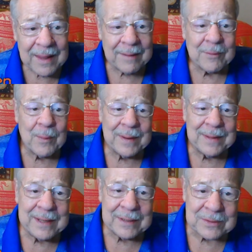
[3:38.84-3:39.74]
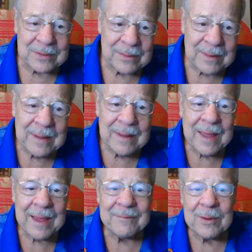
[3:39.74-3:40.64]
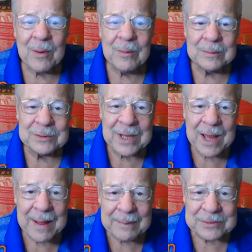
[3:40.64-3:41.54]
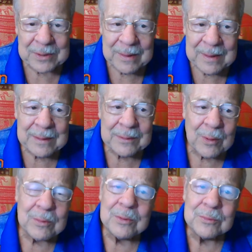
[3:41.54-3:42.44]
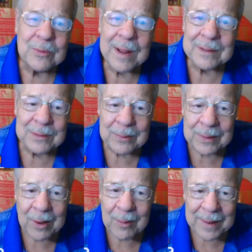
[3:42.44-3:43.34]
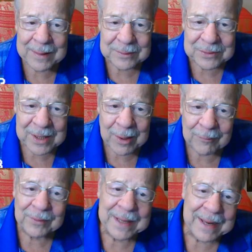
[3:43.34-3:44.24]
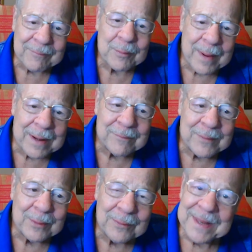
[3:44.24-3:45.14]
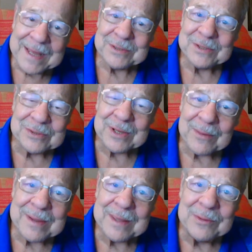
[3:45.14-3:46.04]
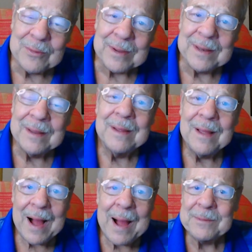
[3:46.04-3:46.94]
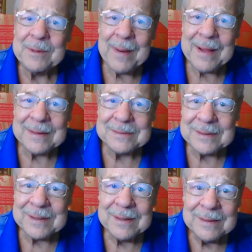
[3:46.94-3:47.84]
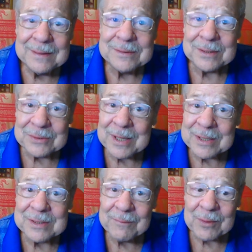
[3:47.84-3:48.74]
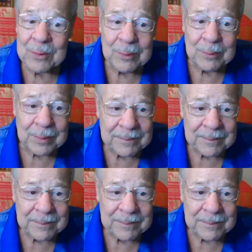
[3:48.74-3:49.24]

Everyone needs to have their own job, so don't you try to do it all by yourself. Let everybody feel necessary, and you can optimize the success of the group.